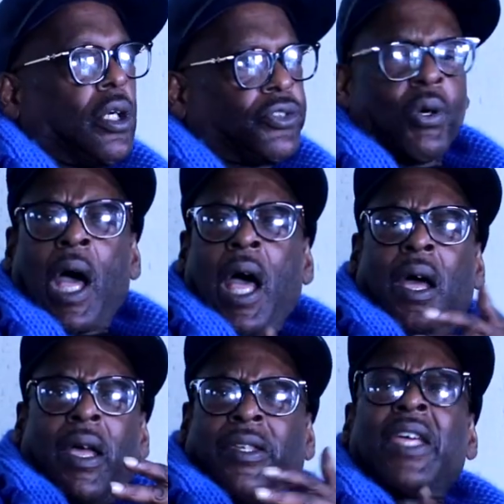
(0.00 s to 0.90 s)
So
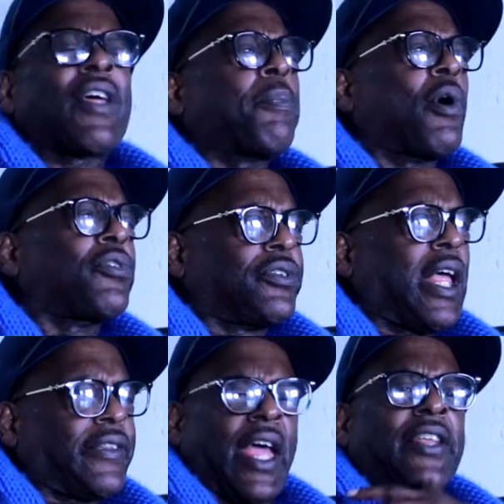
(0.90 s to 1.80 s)
yes, I posed
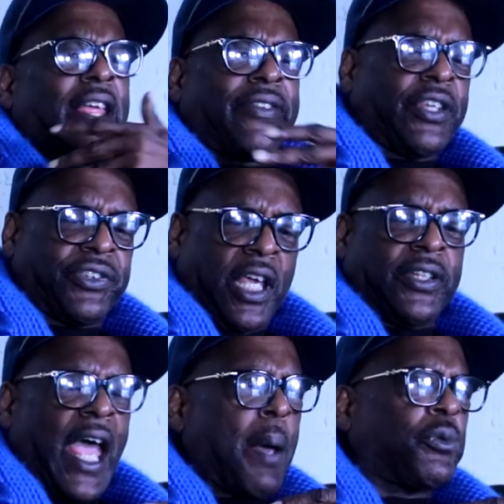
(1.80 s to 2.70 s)
the thing that the
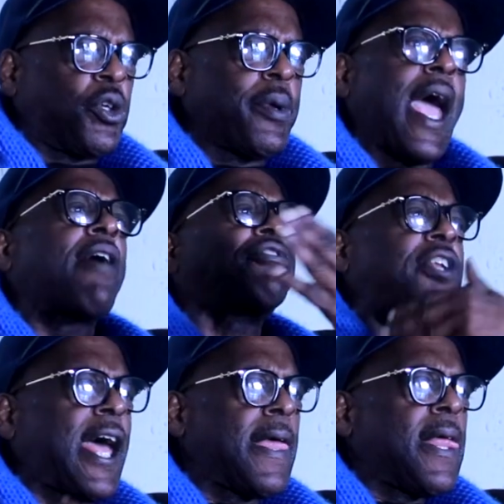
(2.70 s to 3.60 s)
thing that happened to me
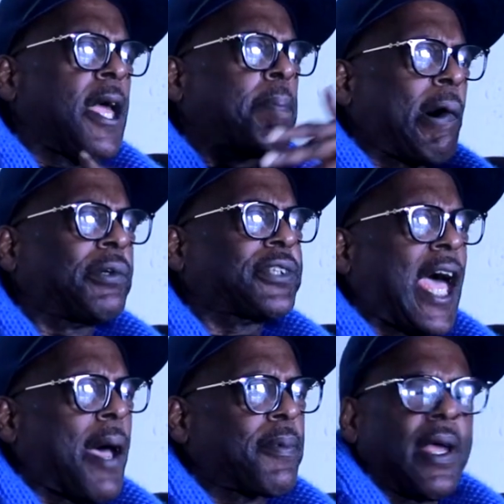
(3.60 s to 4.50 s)
after that, it posed to
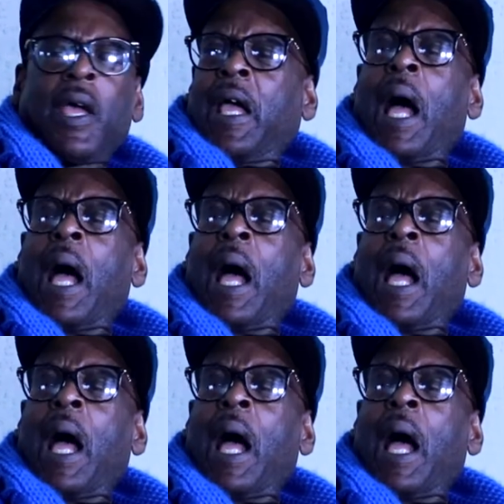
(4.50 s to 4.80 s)
happen.